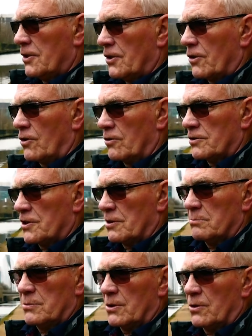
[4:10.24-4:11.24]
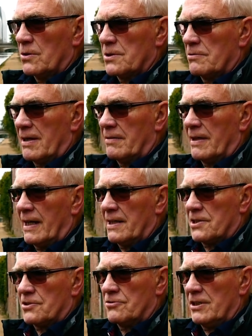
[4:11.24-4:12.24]
knock on some doors around
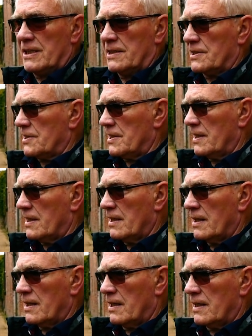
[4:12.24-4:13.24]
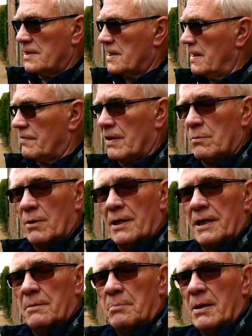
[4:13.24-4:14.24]
our streets and see if they
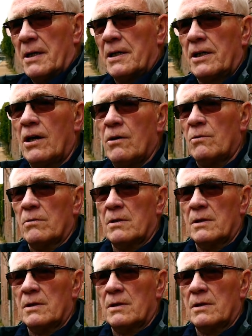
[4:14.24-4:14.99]
wanted to buy the coal.